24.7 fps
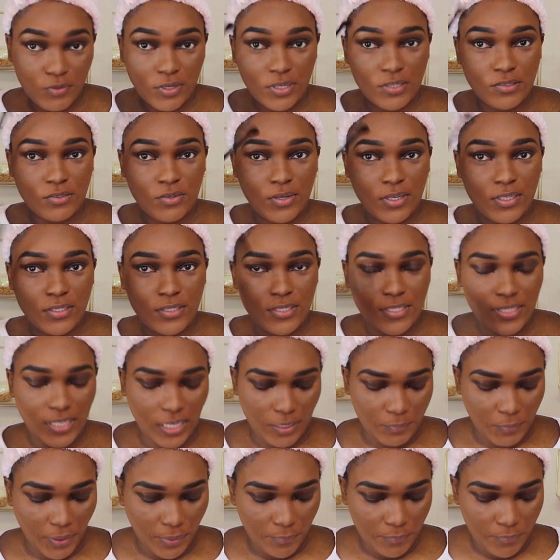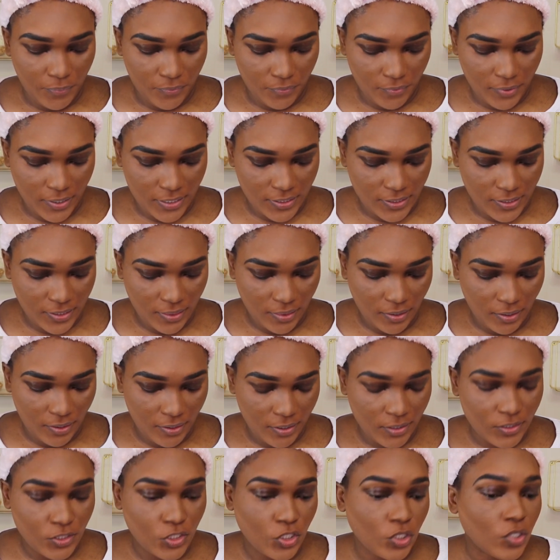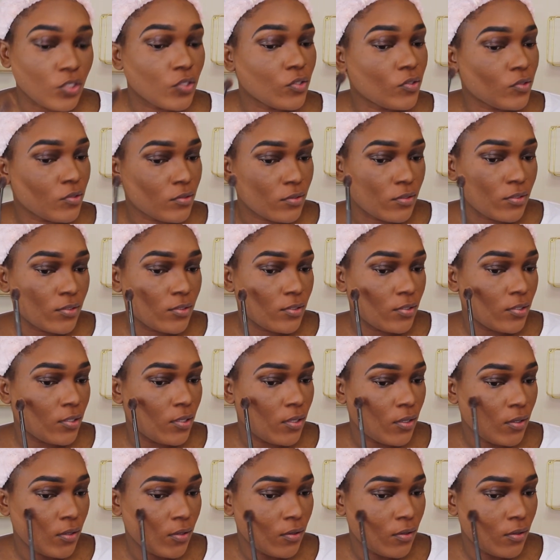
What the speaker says: I'm just going to take my brush there and just